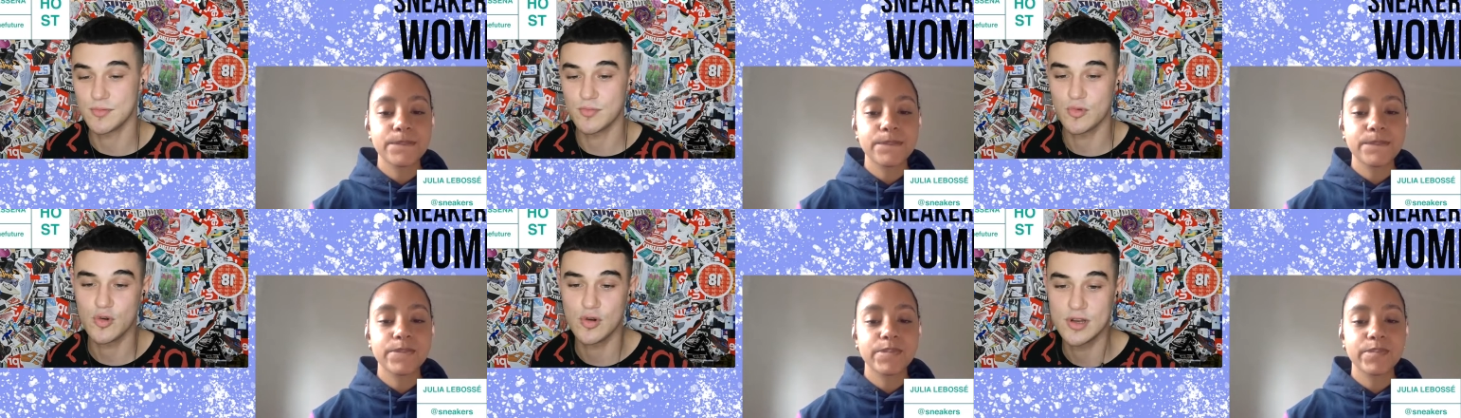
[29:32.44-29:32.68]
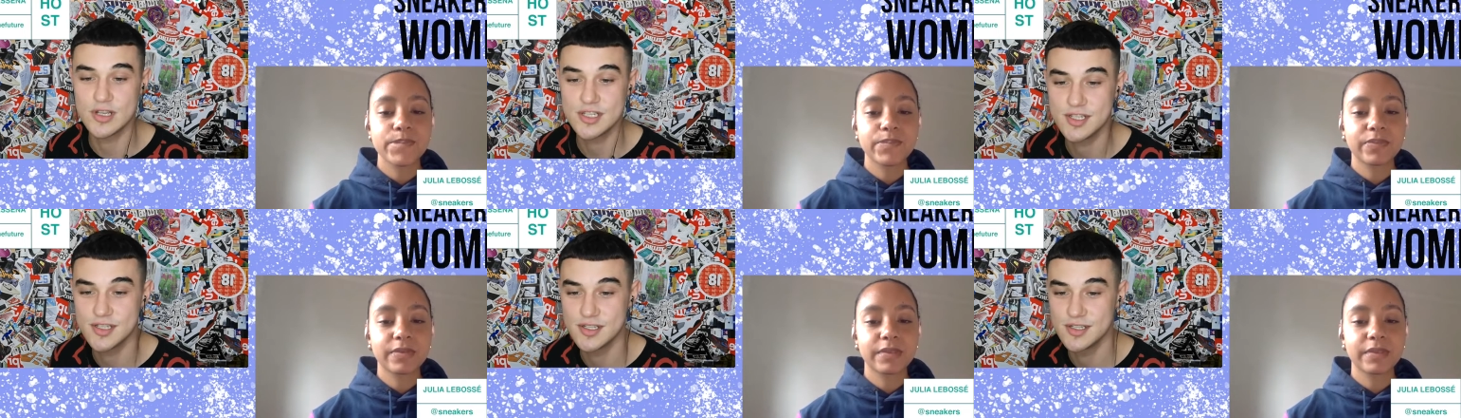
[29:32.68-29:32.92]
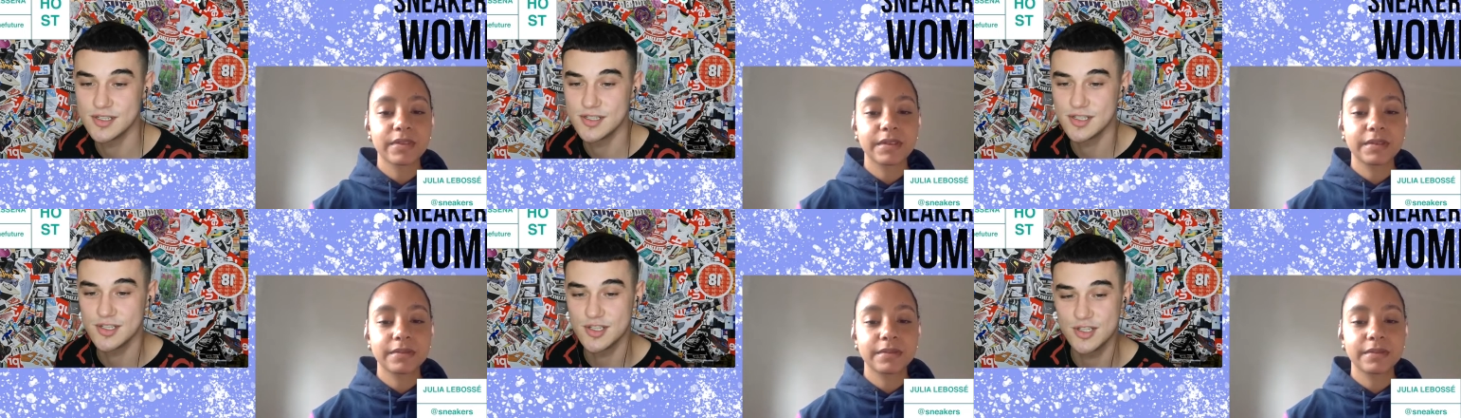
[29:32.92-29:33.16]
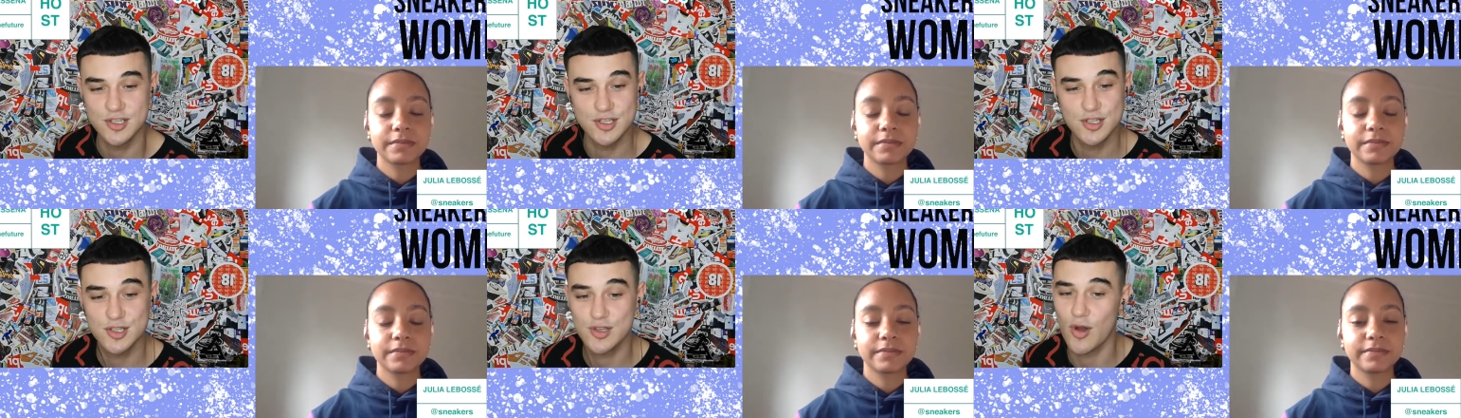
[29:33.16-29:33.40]
Speaker 1: some questions. You
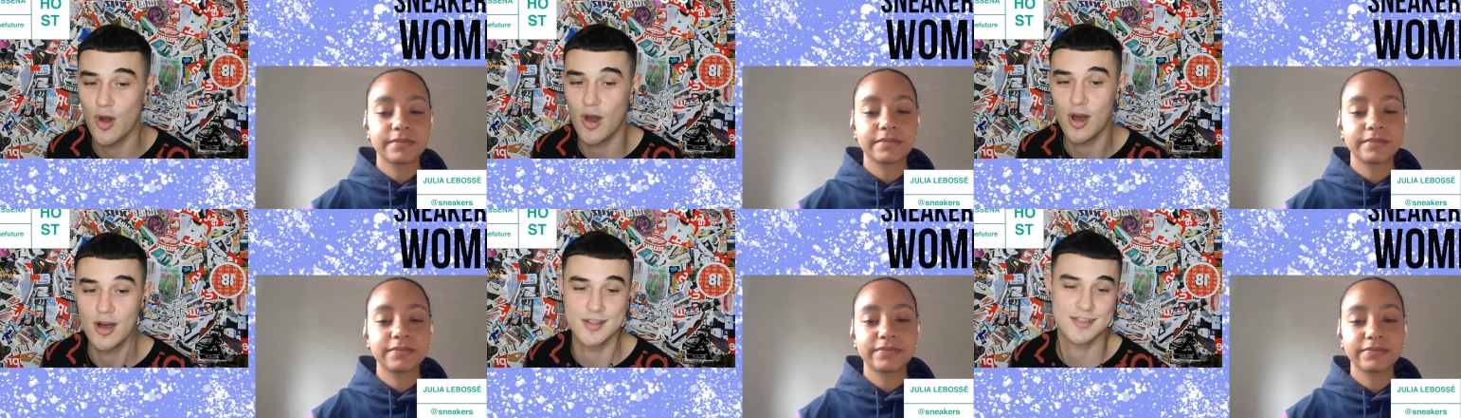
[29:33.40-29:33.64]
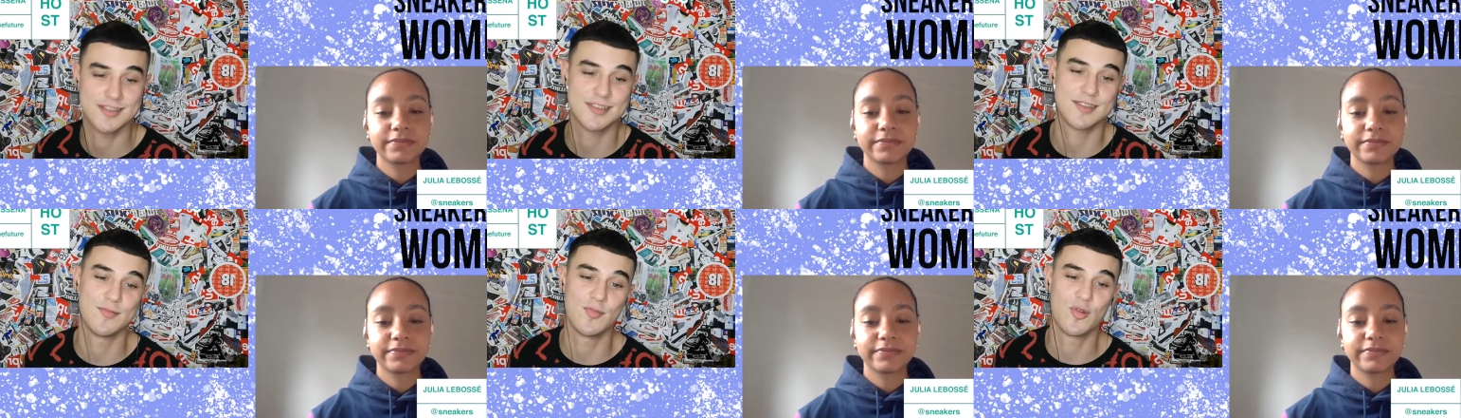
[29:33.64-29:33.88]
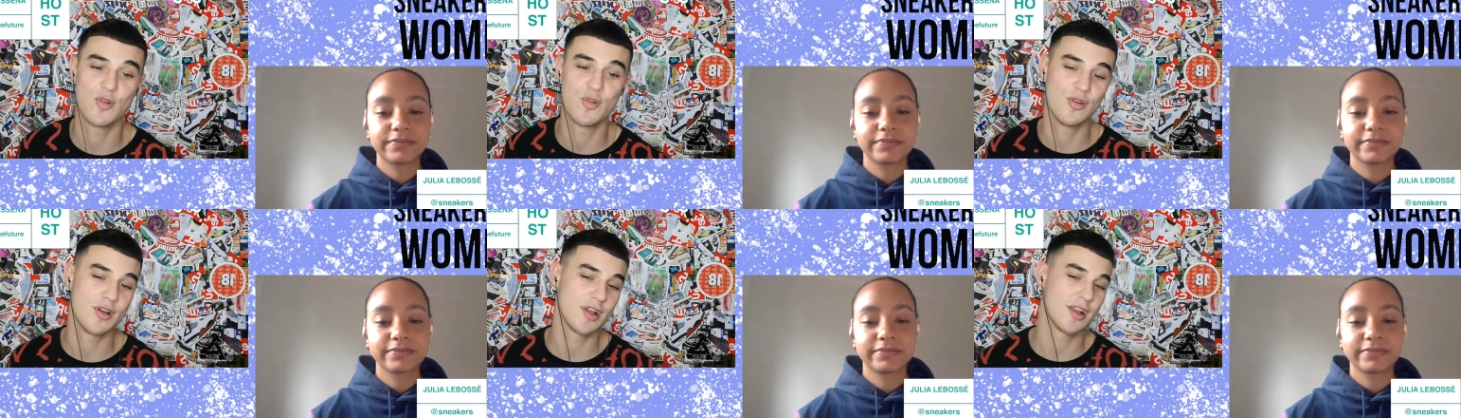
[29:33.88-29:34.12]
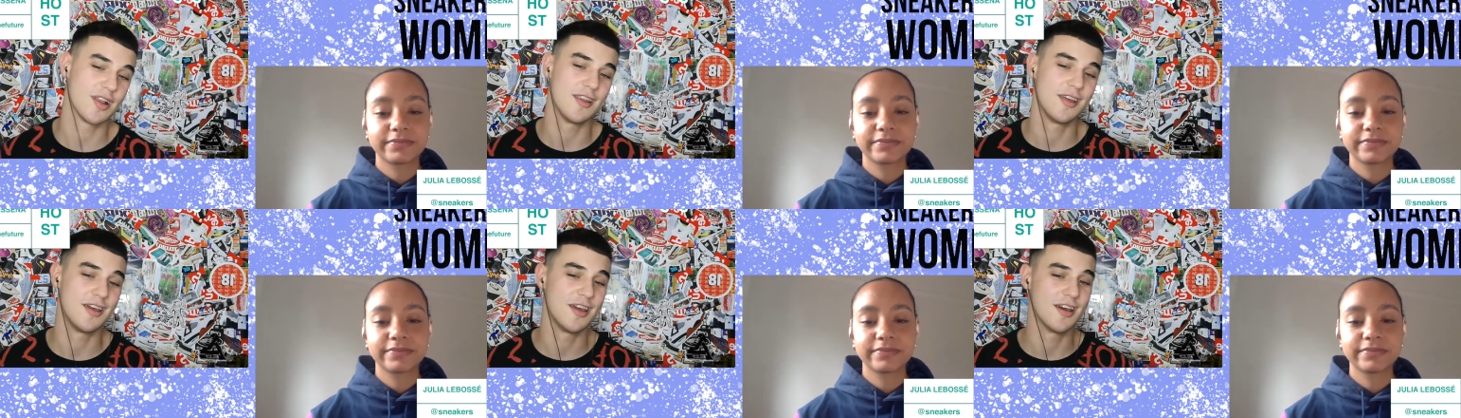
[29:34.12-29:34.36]
just gotta answer them
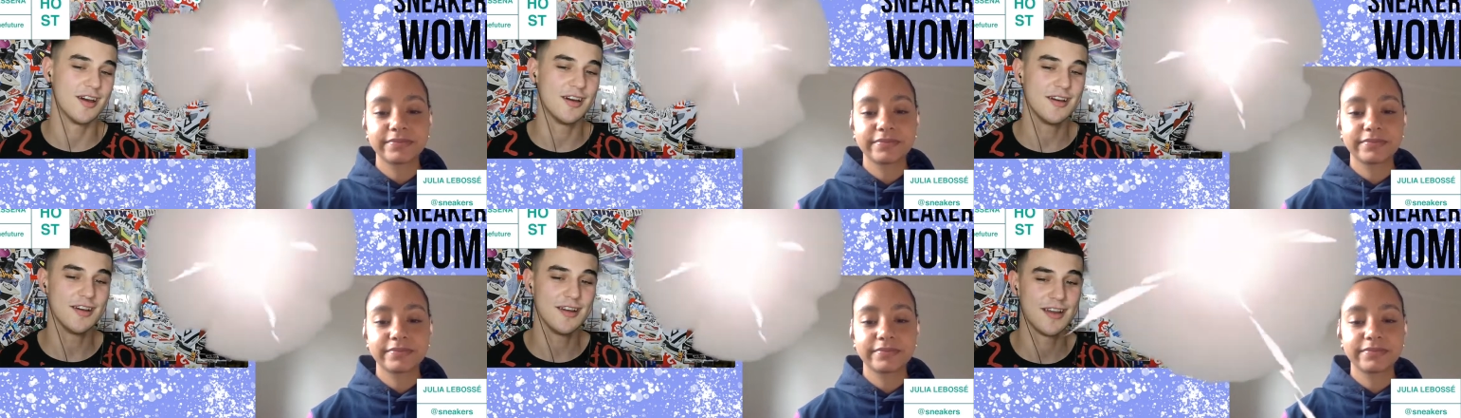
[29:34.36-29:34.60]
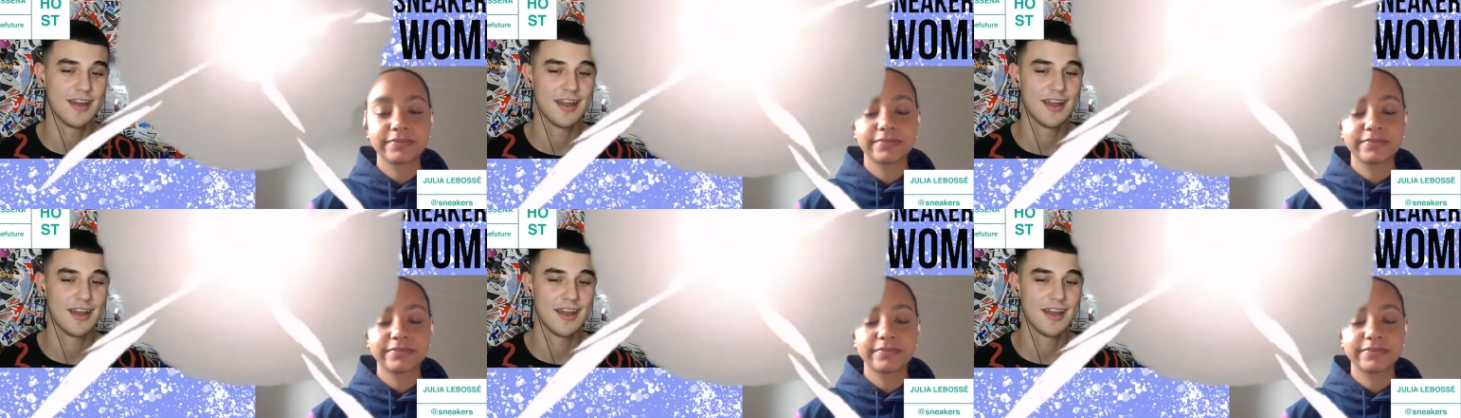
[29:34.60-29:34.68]
quickly, yeah?